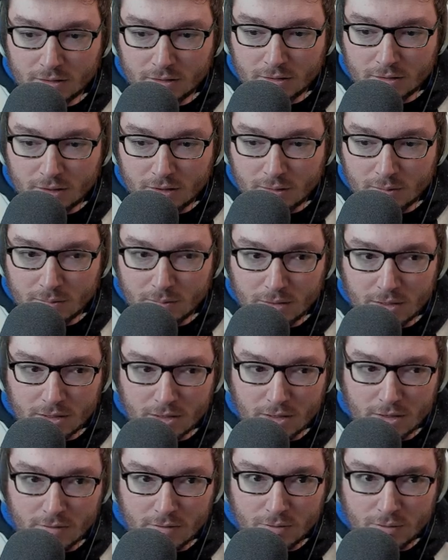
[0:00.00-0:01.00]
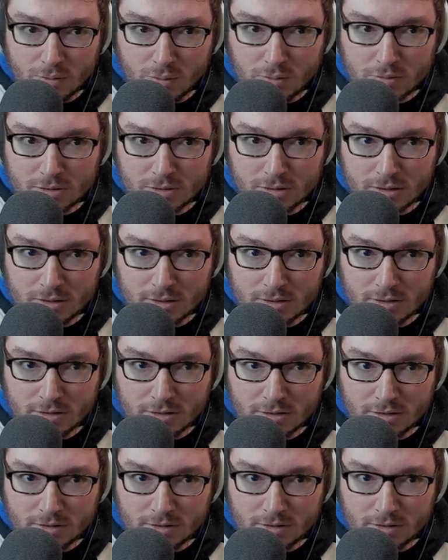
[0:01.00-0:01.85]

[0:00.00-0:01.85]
I may have naughtily